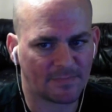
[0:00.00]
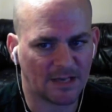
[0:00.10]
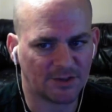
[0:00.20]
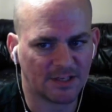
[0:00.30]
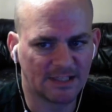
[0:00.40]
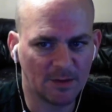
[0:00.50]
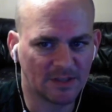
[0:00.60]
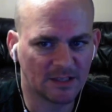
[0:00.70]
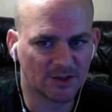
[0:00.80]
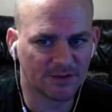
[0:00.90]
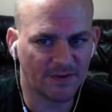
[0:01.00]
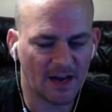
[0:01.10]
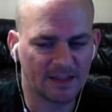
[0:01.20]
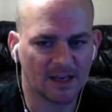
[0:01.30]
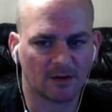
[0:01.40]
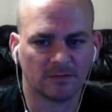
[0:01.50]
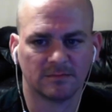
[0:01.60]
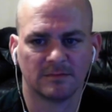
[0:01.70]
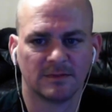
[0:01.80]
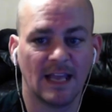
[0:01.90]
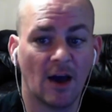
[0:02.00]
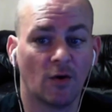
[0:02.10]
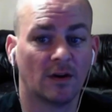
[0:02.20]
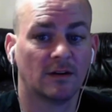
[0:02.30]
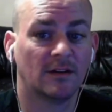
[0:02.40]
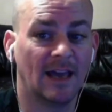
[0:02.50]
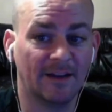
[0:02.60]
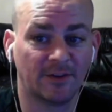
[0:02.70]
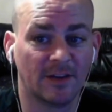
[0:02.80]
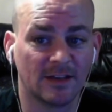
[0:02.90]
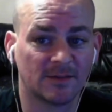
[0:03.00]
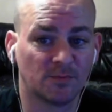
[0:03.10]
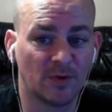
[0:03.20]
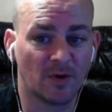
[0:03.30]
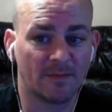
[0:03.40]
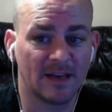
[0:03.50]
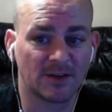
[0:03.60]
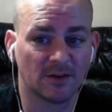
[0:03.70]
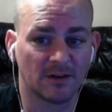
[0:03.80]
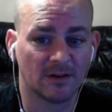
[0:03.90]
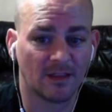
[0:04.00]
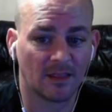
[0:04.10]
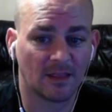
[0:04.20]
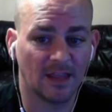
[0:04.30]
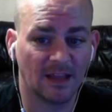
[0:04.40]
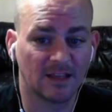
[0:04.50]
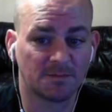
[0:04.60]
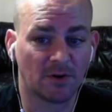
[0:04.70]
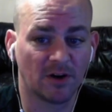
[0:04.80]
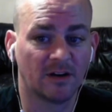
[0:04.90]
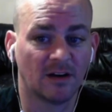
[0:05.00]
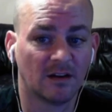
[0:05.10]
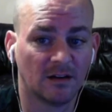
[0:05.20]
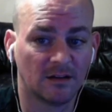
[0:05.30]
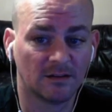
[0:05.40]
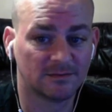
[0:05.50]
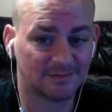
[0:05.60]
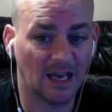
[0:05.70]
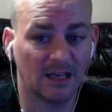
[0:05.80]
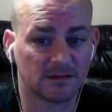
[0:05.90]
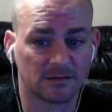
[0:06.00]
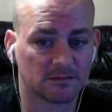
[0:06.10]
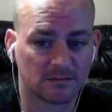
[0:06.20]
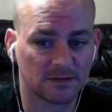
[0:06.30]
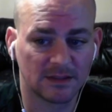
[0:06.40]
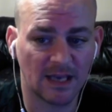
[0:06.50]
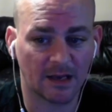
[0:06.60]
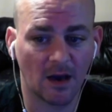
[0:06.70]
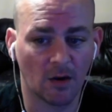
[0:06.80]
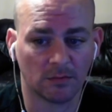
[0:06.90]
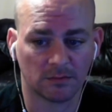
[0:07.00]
As you can see, we did just fine there. Now, after this, we want to make sure that this bird dies. It's got to go.